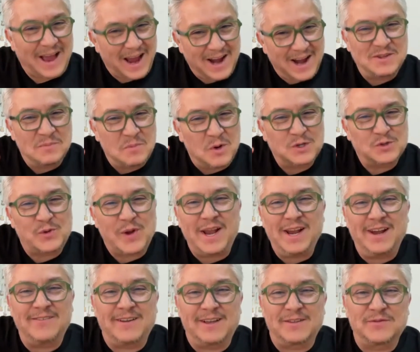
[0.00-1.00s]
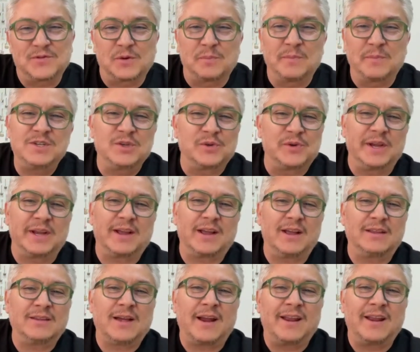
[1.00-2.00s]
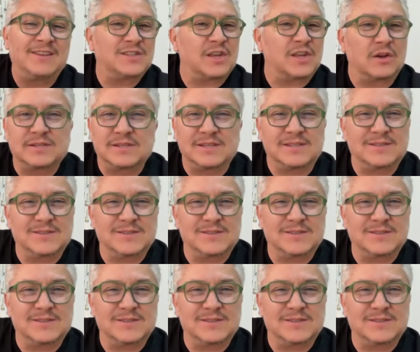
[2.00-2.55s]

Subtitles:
are the most relevant for measuring and what is success?